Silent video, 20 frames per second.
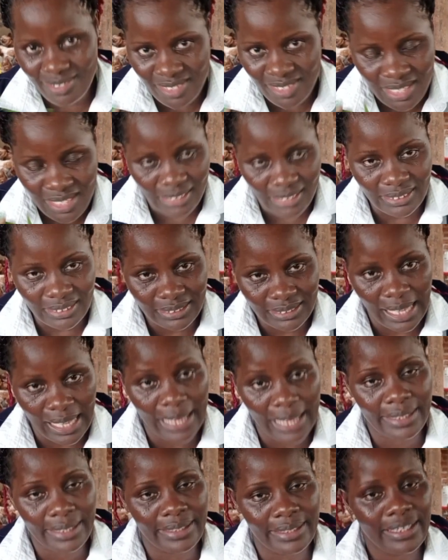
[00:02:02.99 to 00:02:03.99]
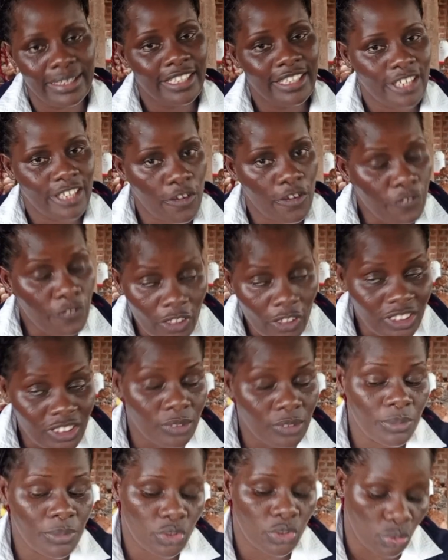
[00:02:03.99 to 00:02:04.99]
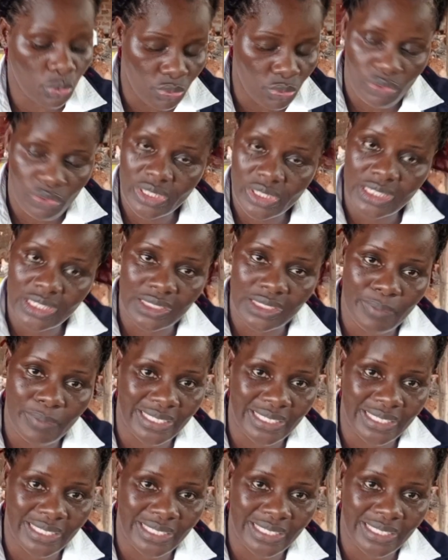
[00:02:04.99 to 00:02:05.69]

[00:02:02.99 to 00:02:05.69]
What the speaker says: this and they forced me to drink it.